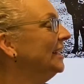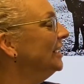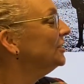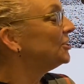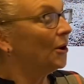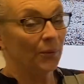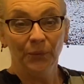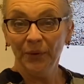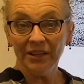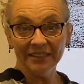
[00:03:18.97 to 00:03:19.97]
So
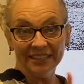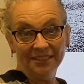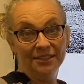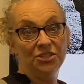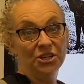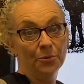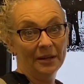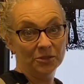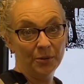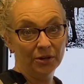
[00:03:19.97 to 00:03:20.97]
we'll get to the Jingle
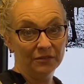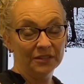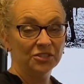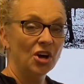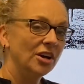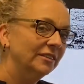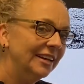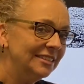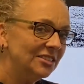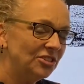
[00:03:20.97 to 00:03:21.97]
Bells part of the song.
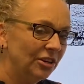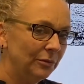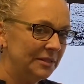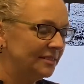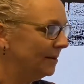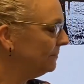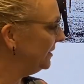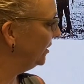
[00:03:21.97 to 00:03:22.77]
Let's start with something